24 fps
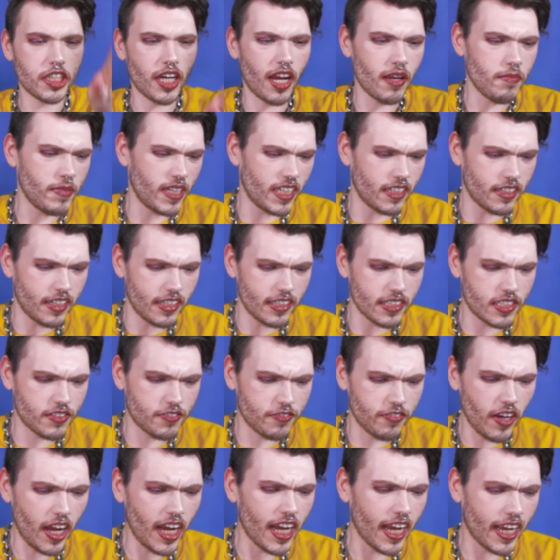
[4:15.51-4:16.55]
I mean, is
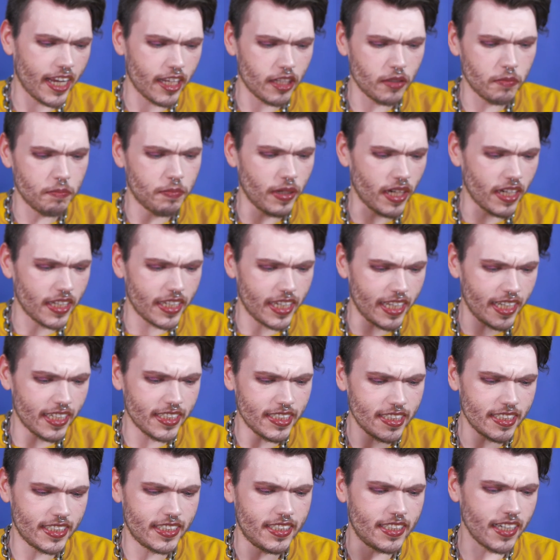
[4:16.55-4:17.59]
fine, but
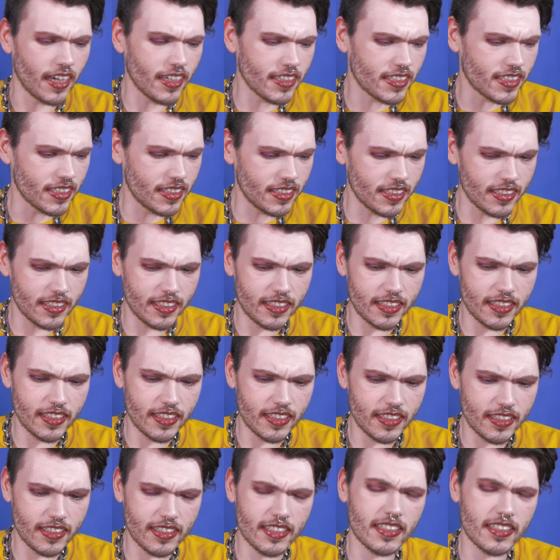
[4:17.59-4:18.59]
it doesn't